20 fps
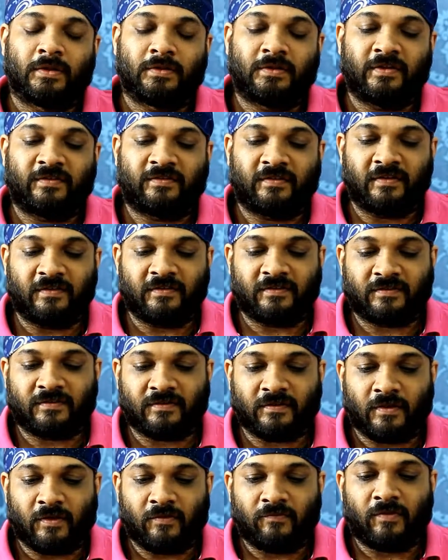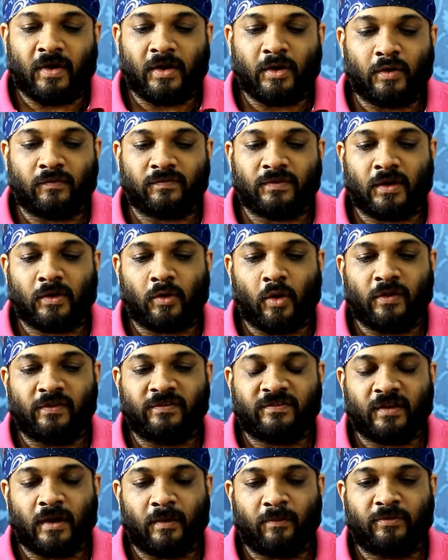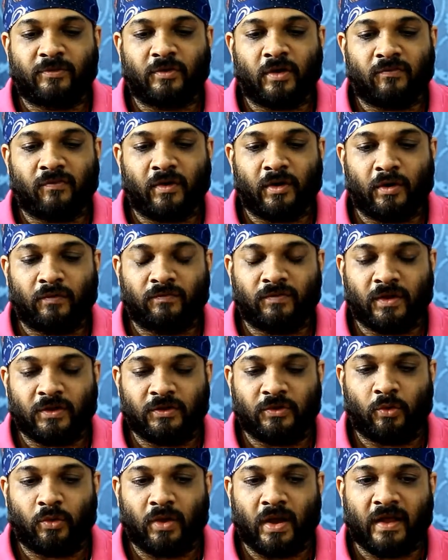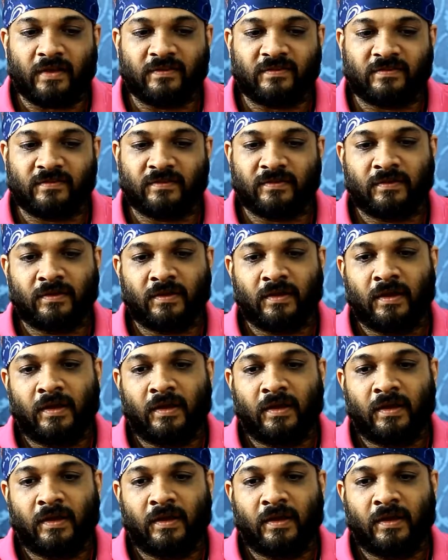This is one of the concepts or one of the yogas